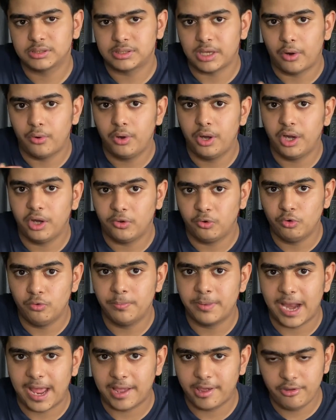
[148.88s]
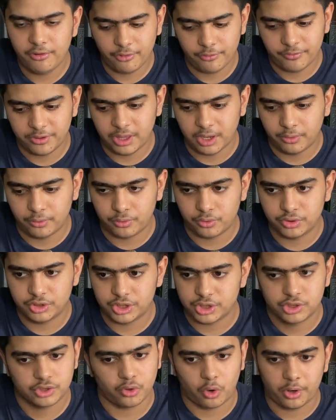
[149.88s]
sounding too braggy or without
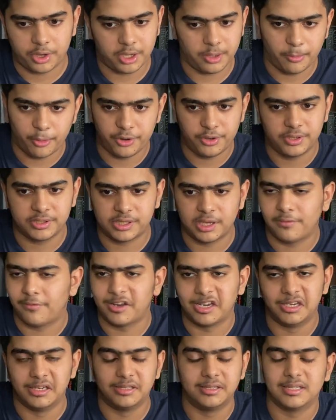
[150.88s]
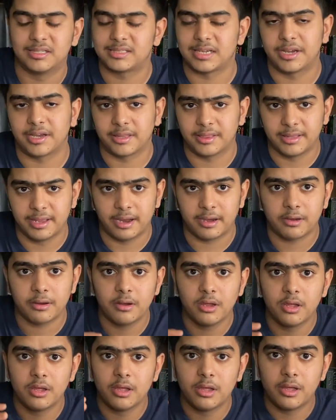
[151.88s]
just talking about yourself, I did this, I did that,
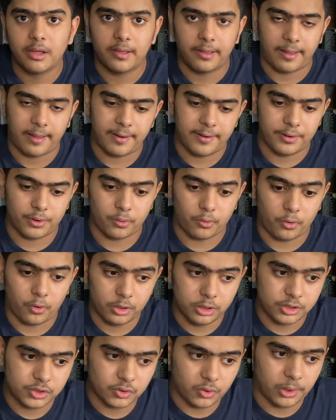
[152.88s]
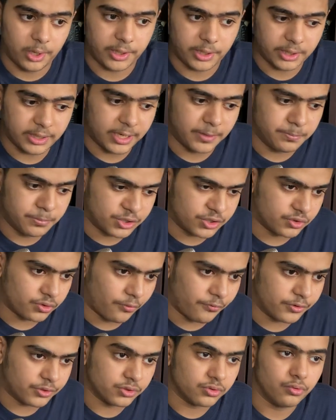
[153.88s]
and also letting the admissions
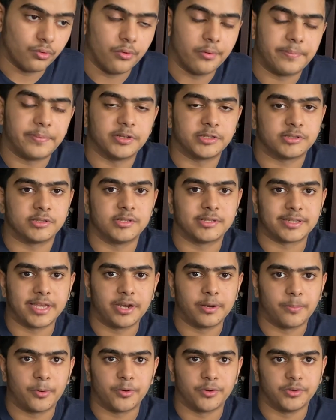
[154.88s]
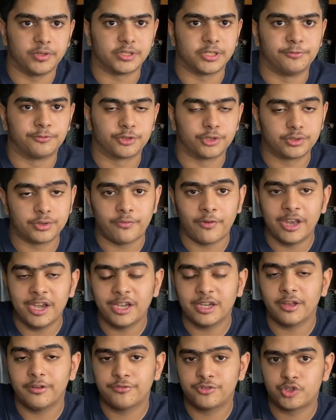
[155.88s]
officer know a personal side about yourself. So it's a
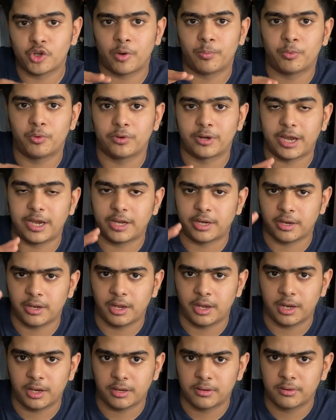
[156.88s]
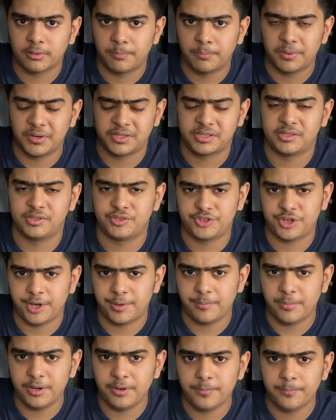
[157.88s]
very tough job to write a personal
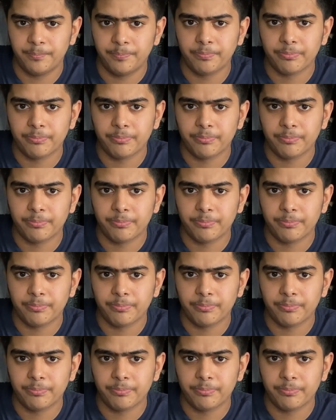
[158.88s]
statement.